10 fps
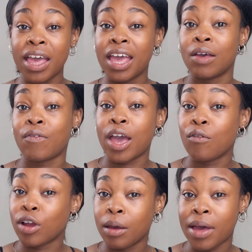If I
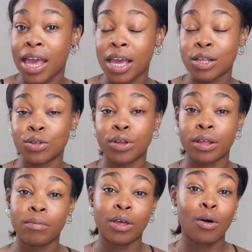ever get my hands on
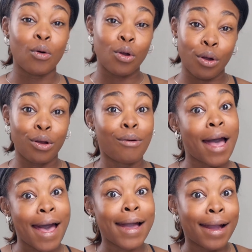them though, girl,
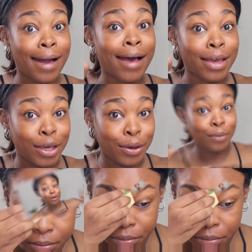I got you.